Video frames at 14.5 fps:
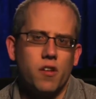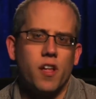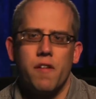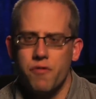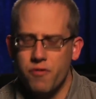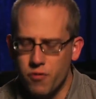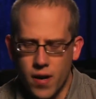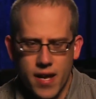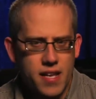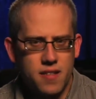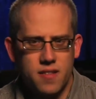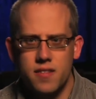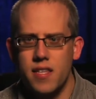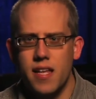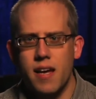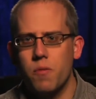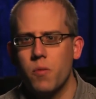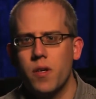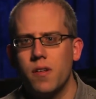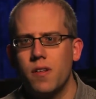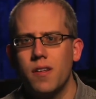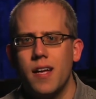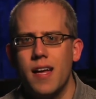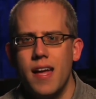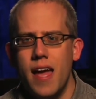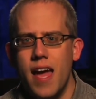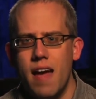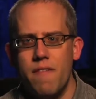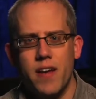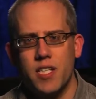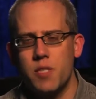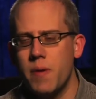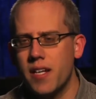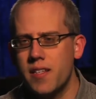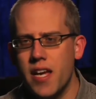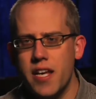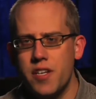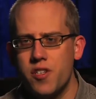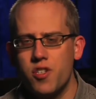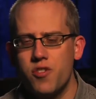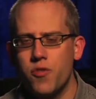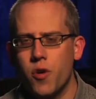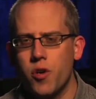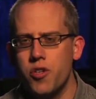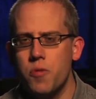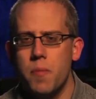You'll have friends that will have expectations for you.